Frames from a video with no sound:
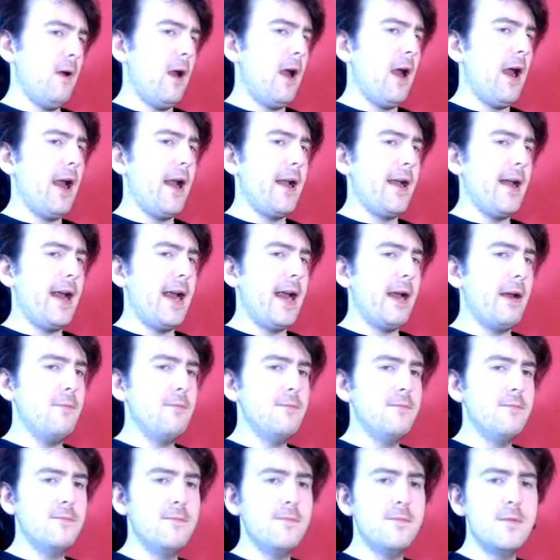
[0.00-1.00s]
I don't know.
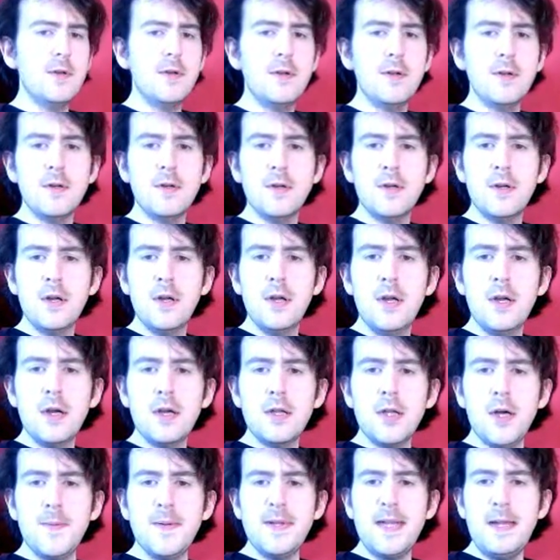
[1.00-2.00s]

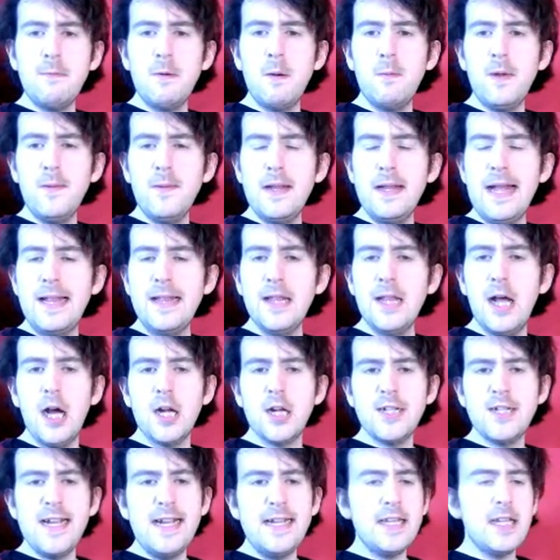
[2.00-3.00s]
So obviously, when we were there
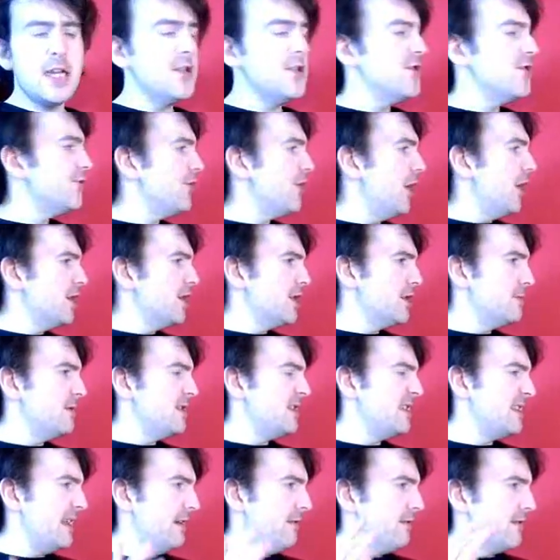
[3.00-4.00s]
last year, the construction
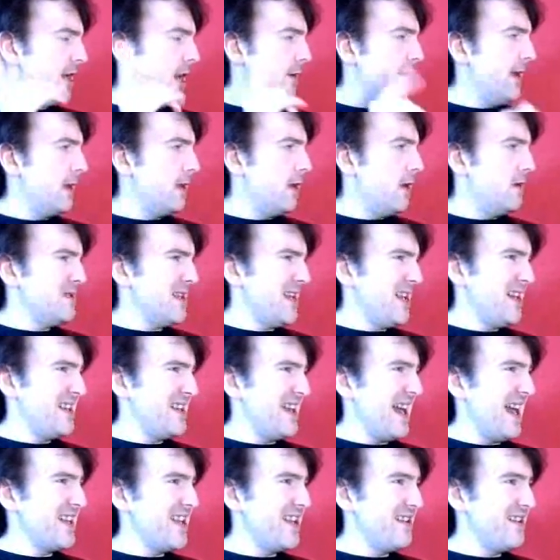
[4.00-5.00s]
was still going on. You
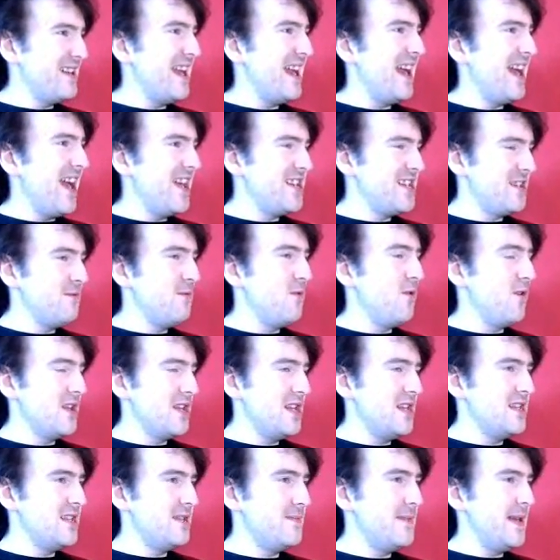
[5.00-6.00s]
could hear as you
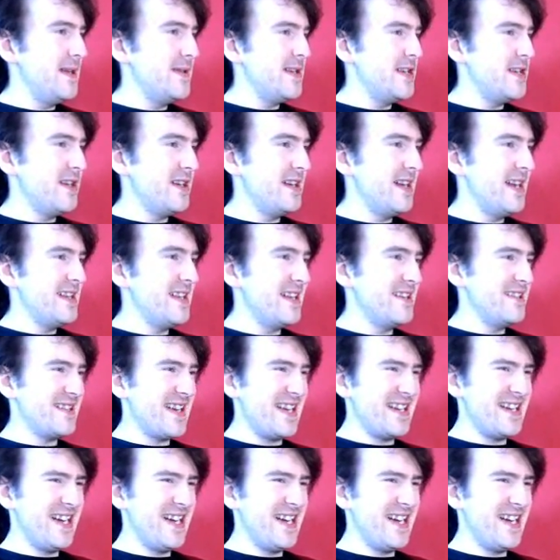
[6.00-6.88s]
walk into the building, you could hear that.